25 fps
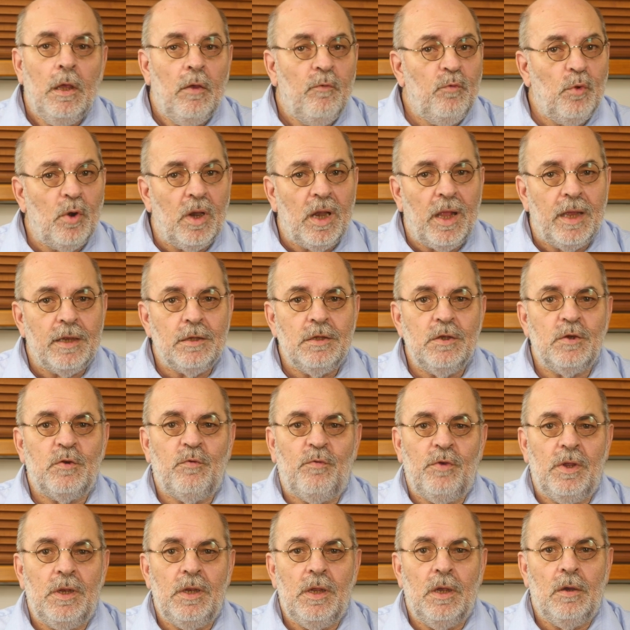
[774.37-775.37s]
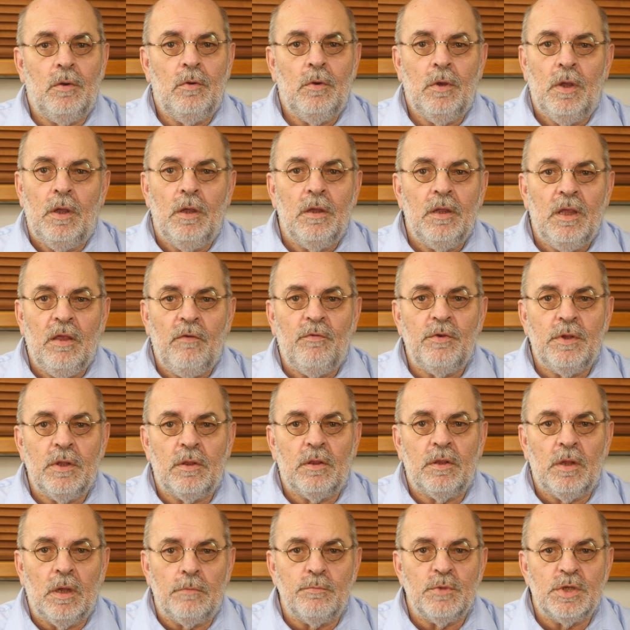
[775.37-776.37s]
If you like this video, give it a
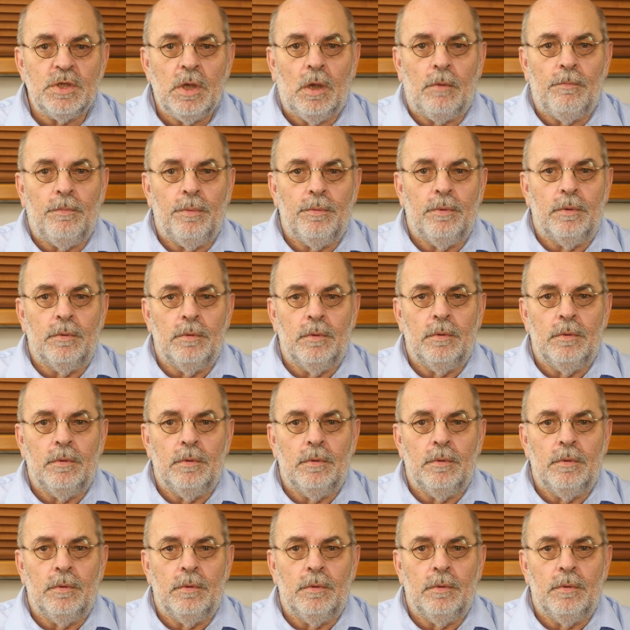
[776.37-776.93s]
thumbs up.